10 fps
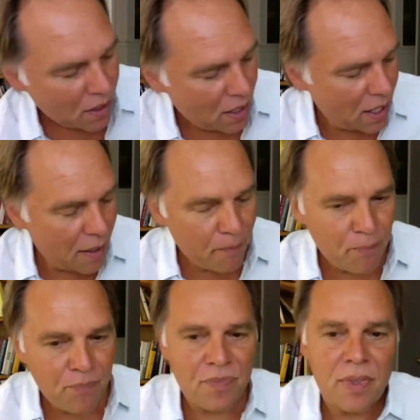
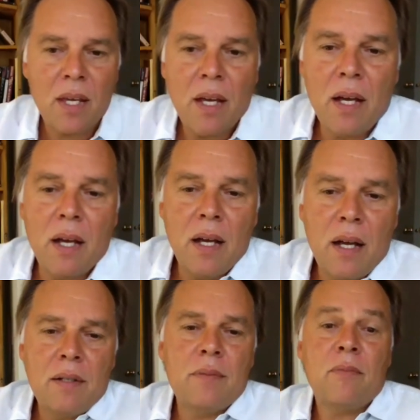
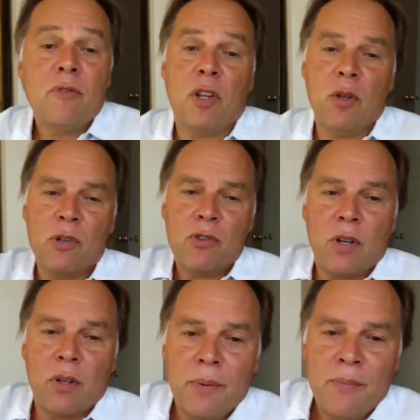Fellow
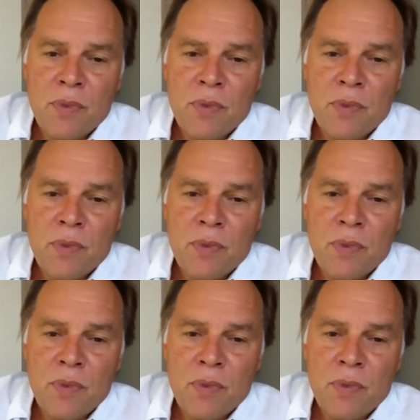Montrealer.